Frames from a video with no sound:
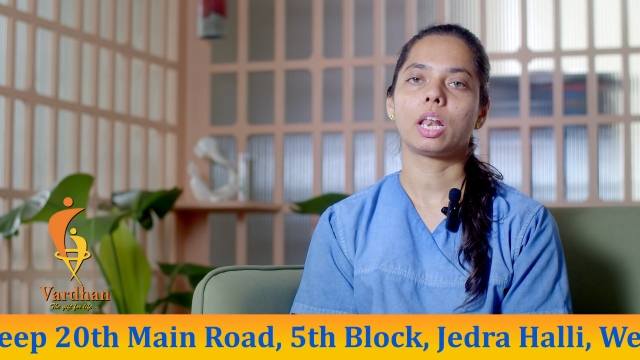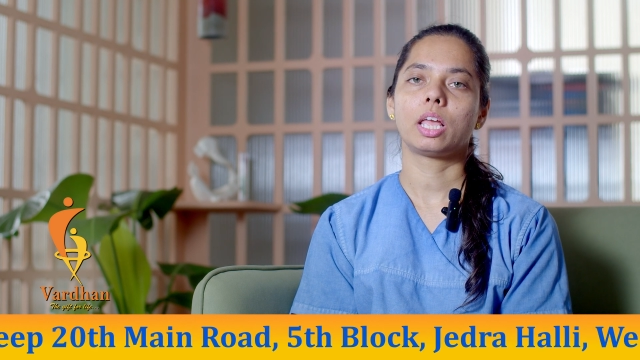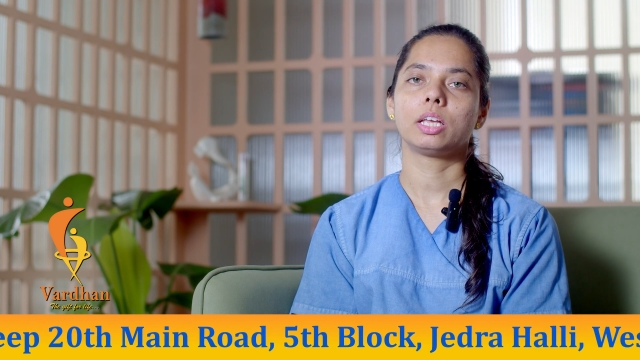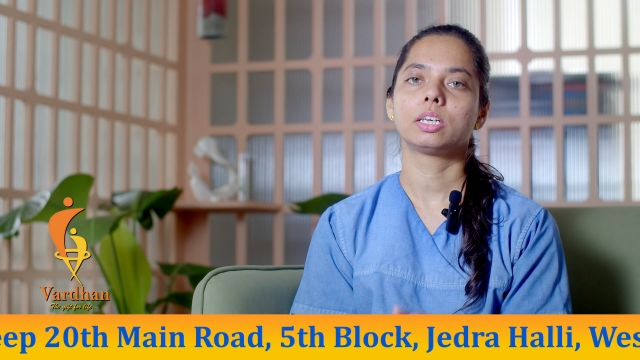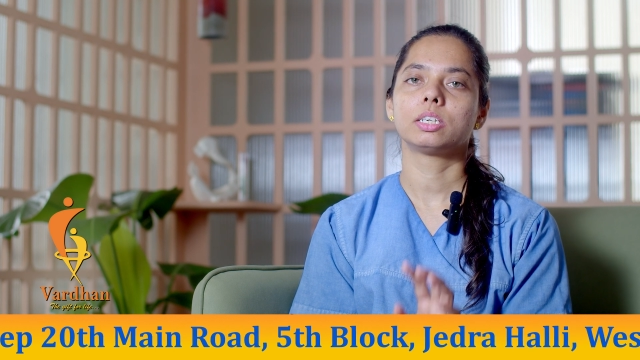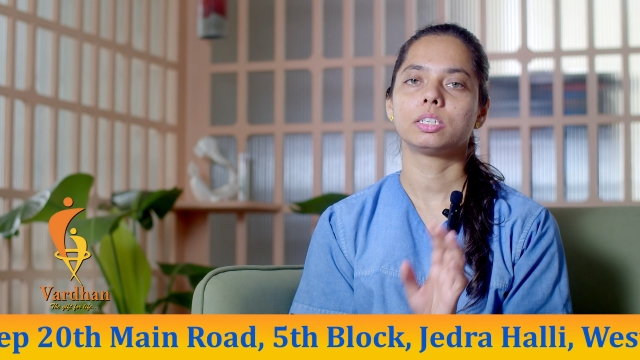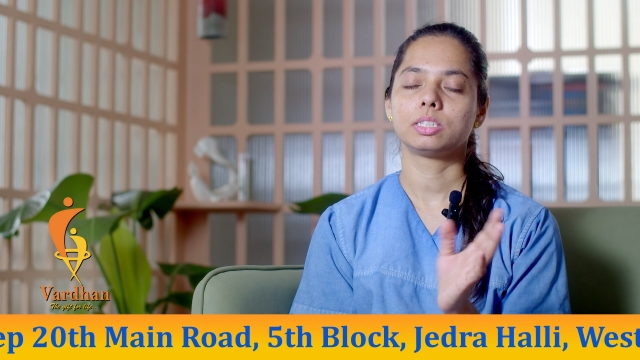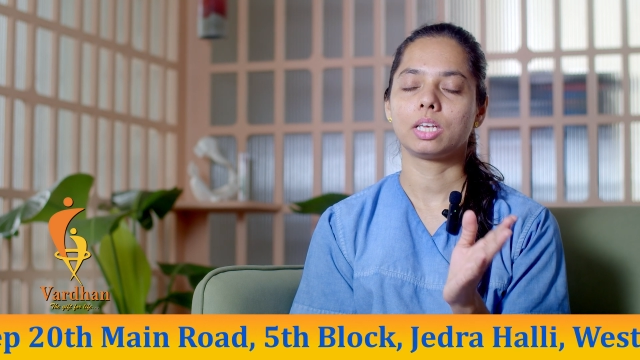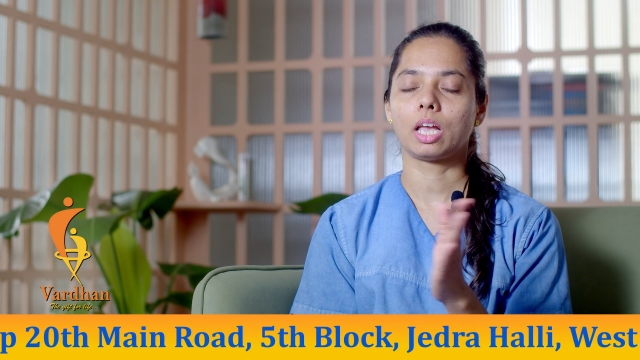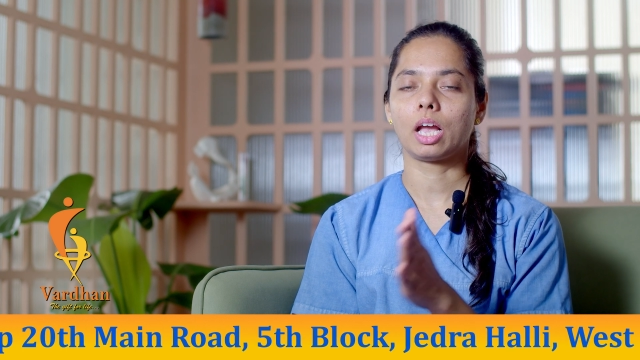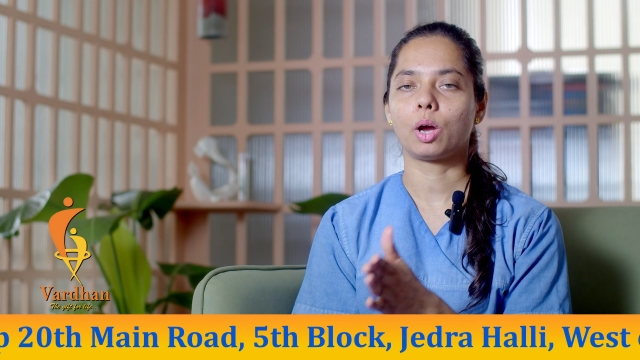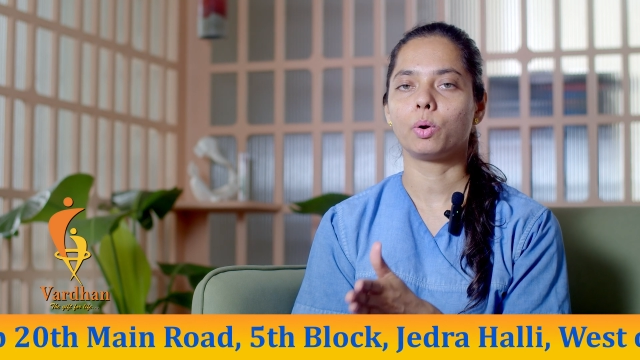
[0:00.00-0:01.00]
like
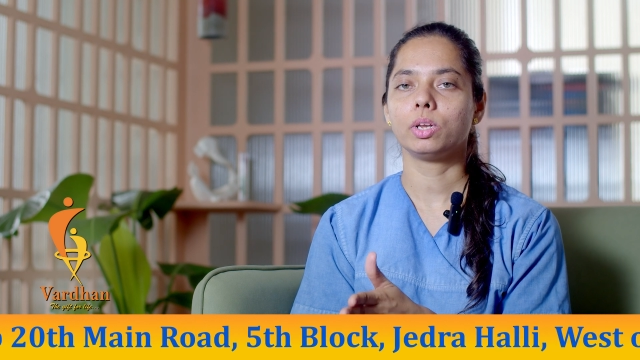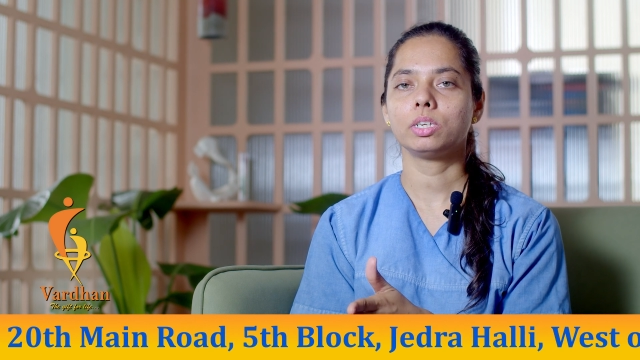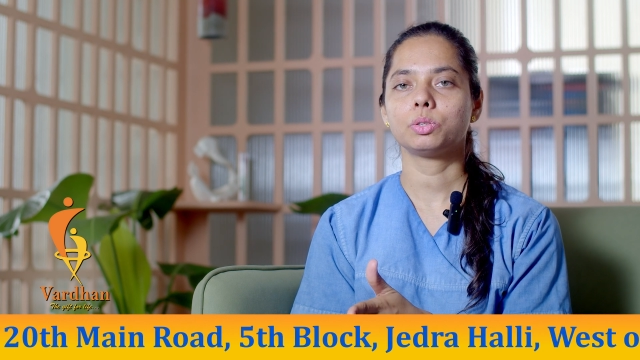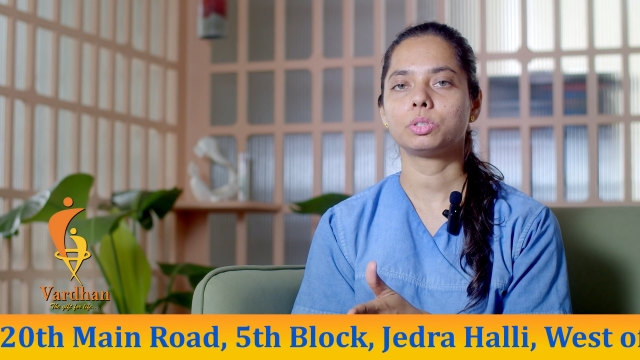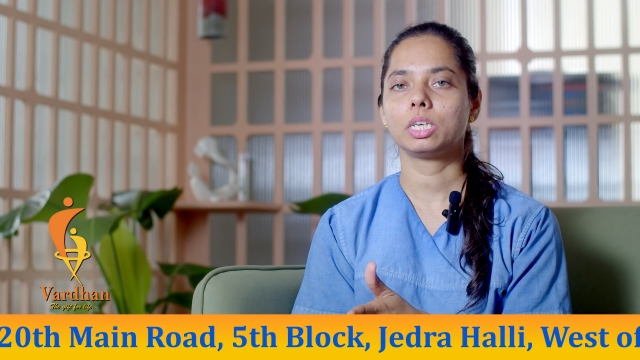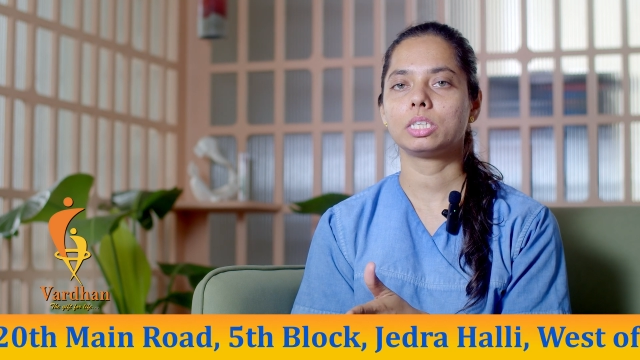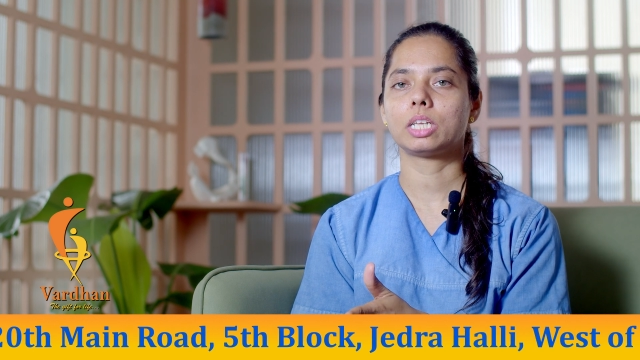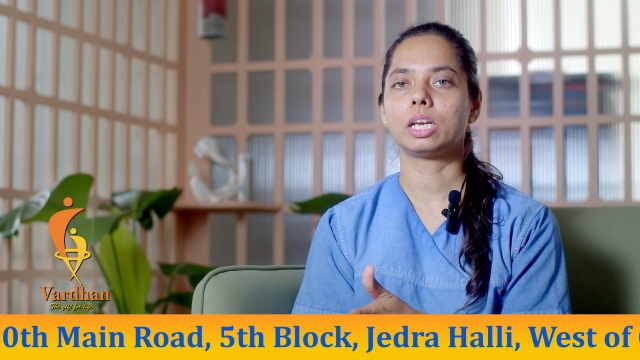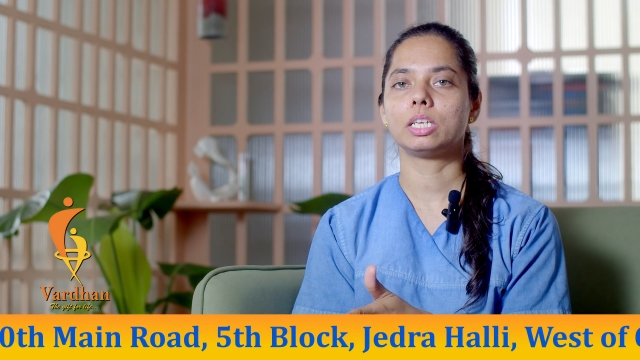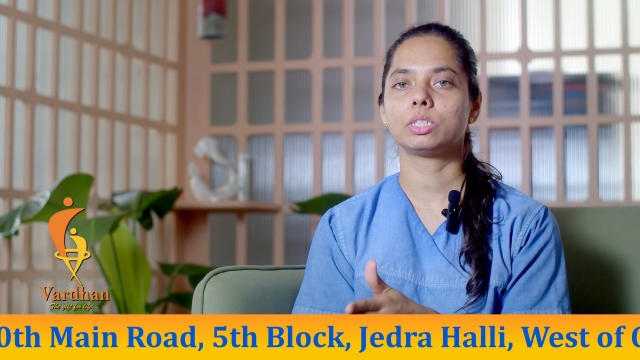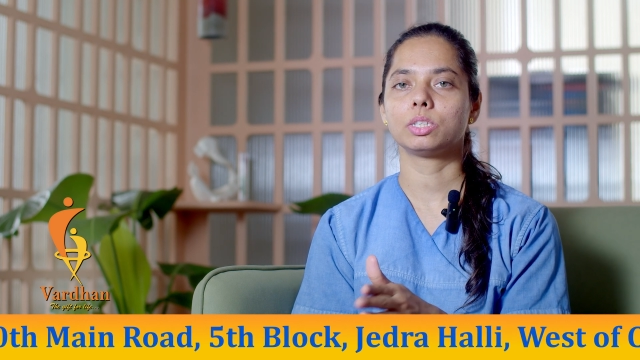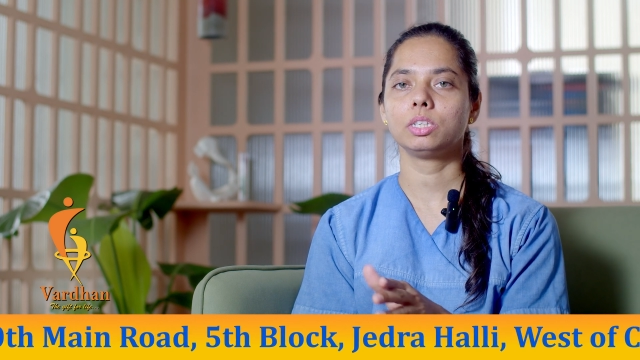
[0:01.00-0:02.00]
according to 6th
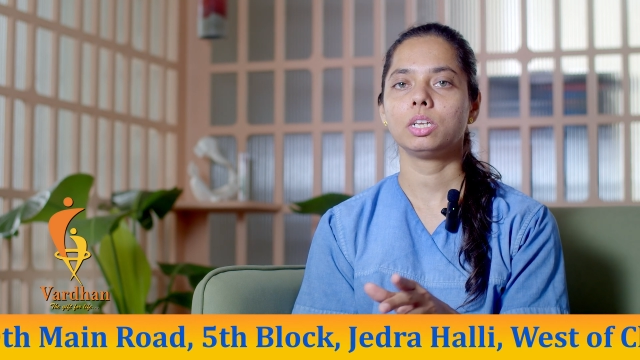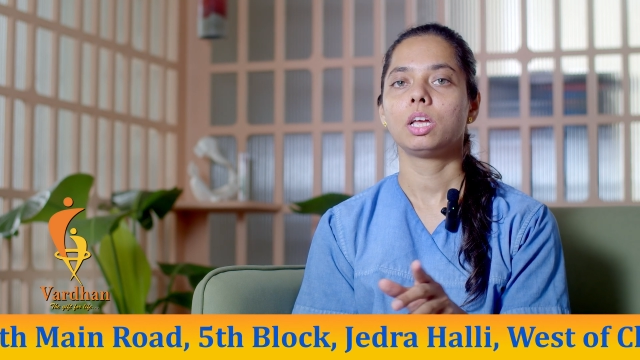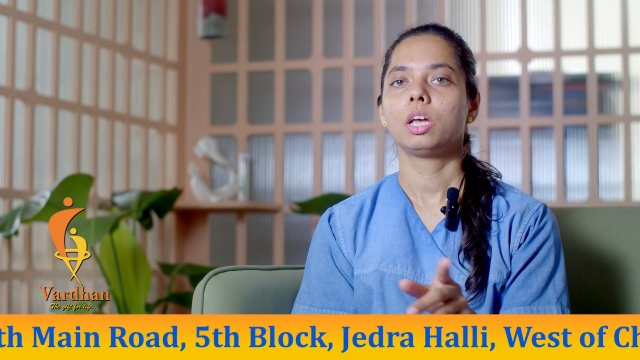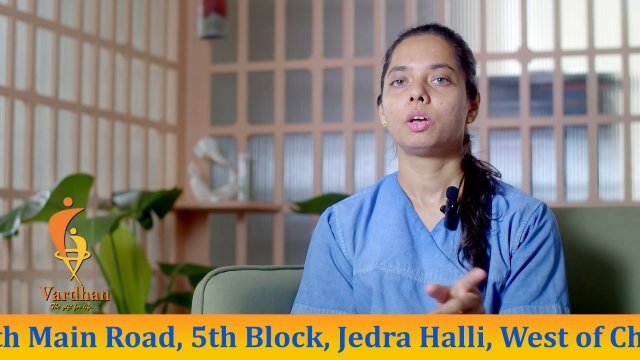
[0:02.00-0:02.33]
edition,